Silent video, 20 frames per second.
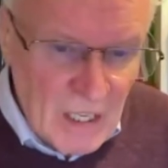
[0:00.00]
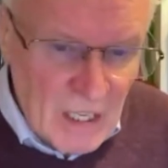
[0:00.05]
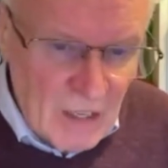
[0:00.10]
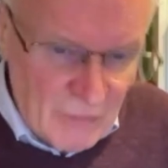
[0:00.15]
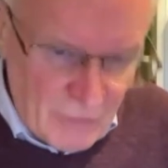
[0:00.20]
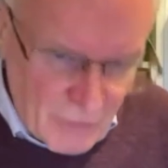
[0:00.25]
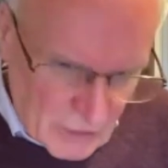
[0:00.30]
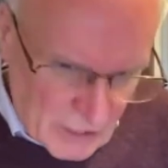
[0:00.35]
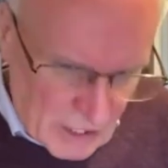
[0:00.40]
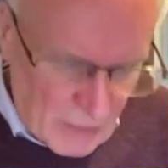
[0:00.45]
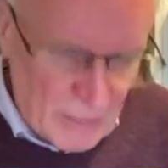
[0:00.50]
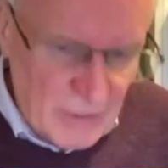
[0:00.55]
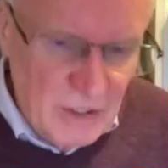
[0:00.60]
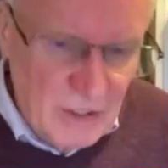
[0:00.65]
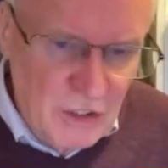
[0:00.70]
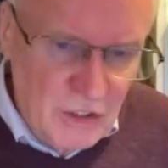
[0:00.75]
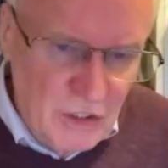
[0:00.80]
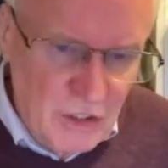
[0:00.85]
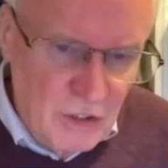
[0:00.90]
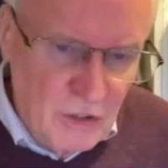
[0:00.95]
if you go
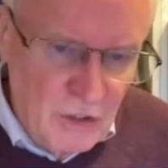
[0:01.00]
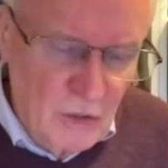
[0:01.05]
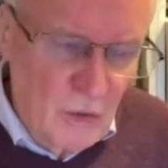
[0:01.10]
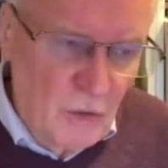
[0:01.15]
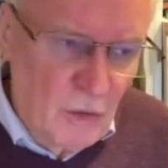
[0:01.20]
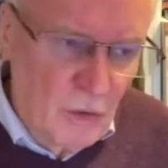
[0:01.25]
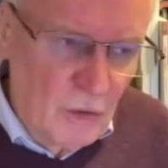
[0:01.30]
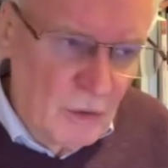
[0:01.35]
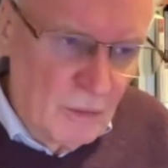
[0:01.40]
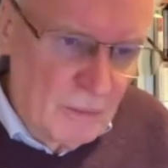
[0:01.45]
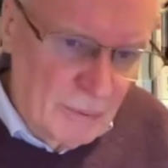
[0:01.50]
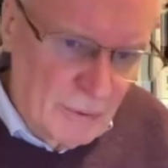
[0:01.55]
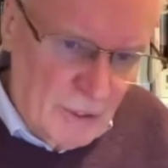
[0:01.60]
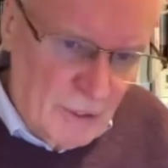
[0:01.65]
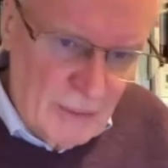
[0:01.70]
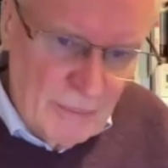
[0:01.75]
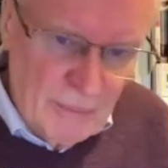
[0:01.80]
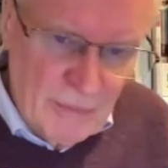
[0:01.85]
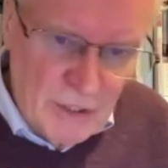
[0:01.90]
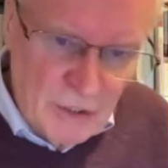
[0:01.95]
into school,
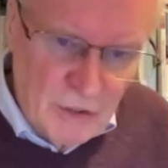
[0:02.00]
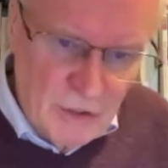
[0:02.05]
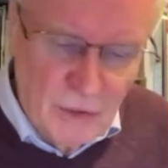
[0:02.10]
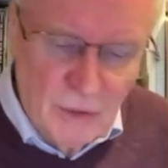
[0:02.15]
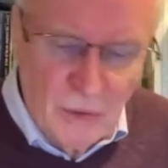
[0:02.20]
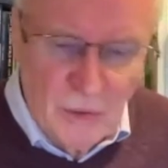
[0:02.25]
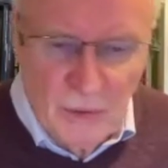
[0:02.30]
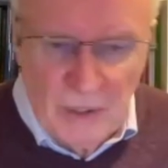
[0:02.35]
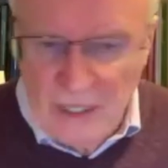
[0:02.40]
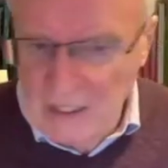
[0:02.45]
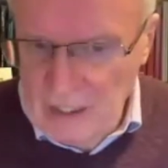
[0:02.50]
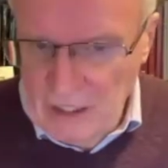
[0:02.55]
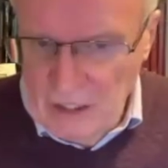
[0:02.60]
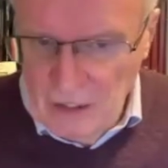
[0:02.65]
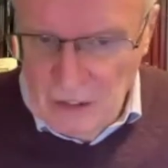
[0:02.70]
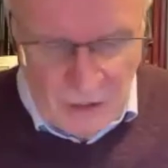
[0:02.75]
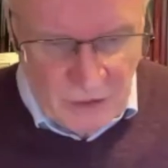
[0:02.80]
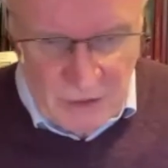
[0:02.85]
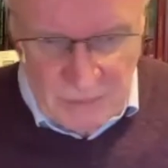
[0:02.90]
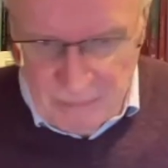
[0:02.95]
primary school, and a
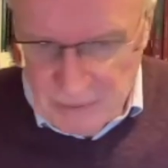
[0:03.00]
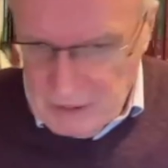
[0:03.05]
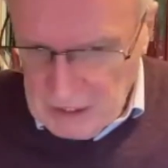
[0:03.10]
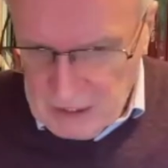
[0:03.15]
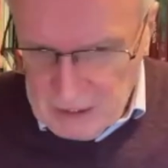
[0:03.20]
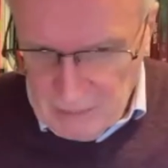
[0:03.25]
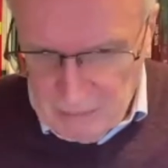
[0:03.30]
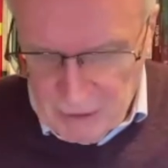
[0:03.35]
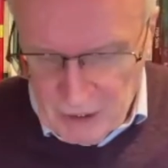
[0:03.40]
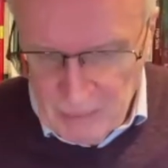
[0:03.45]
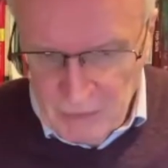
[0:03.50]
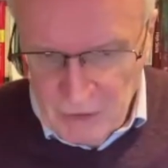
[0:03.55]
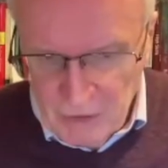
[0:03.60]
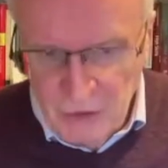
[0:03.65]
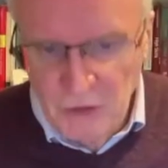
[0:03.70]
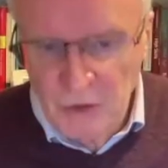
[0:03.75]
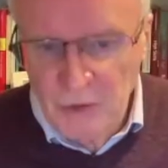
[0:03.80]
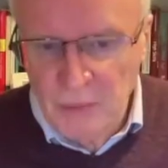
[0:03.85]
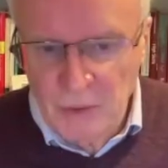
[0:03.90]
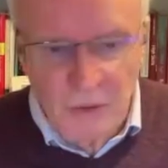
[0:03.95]
lot, particularly primary
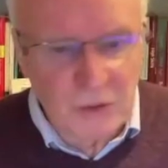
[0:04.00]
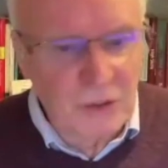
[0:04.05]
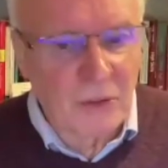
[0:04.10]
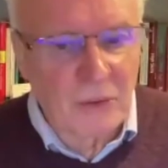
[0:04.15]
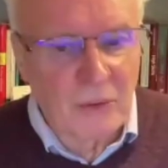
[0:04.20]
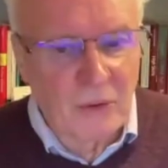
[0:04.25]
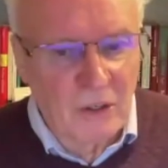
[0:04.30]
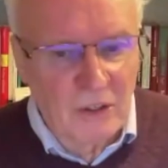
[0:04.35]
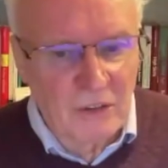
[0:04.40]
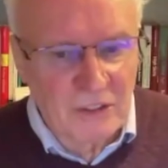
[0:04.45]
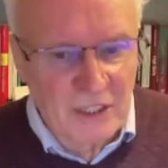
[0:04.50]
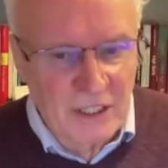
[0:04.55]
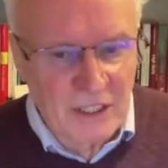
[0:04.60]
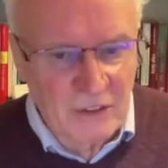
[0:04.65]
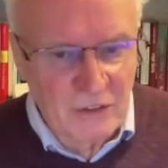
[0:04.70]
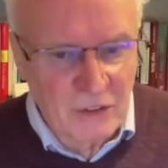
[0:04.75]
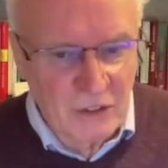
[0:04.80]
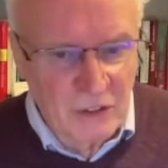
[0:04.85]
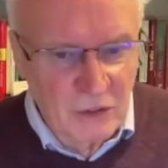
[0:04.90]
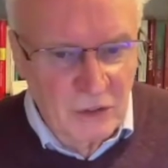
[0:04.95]
schools, but also quite a lot of
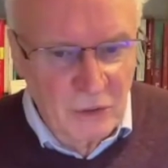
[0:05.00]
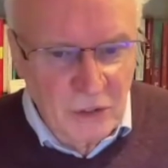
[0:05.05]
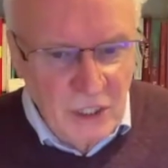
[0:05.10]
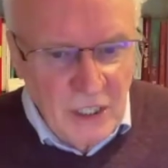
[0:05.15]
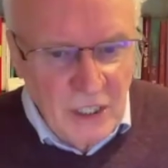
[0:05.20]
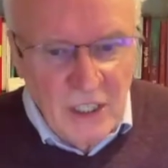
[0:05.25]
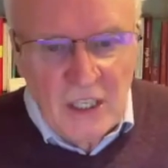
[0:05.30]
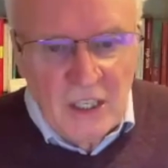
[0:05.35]
secondary schools,